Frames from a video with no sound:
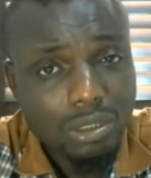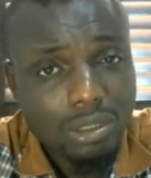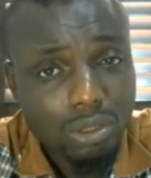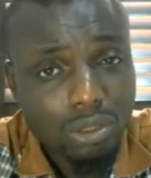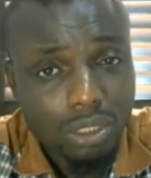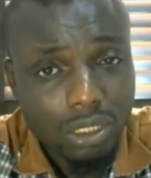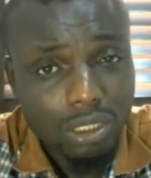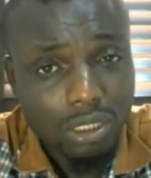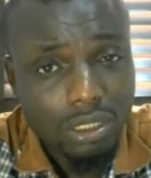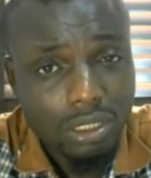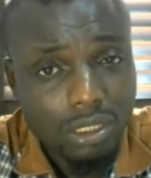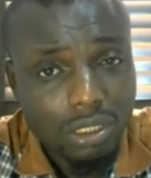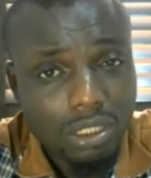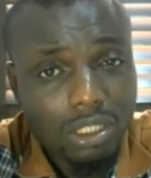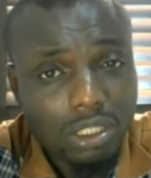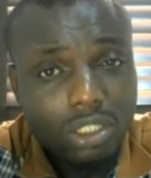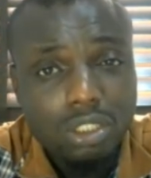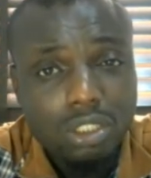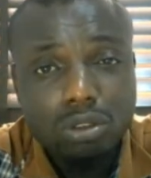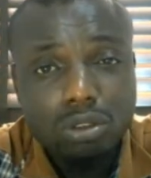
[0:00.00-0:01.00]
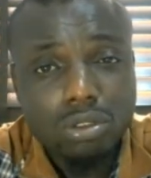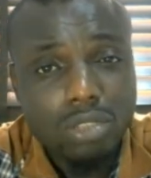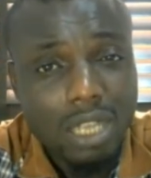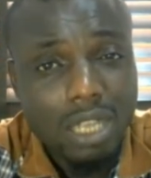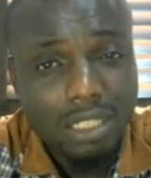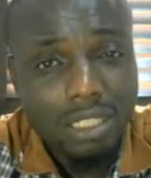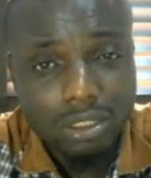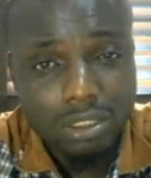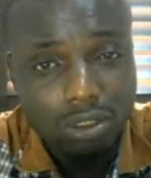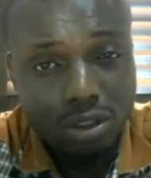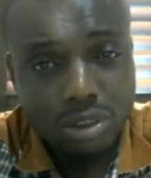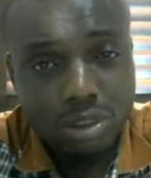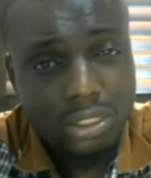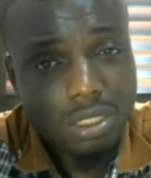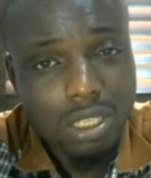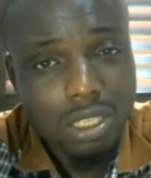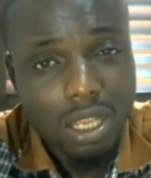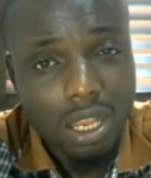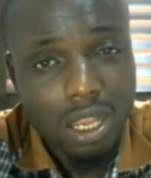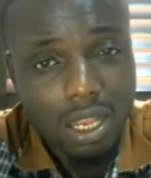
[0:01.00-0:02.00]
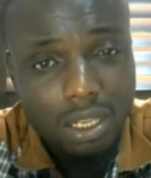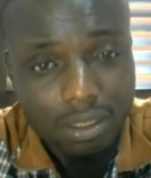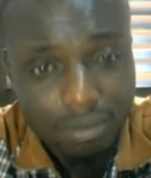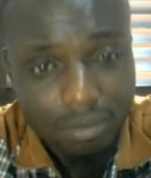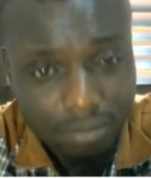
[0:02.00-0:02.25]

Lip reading: Okay, so that is just their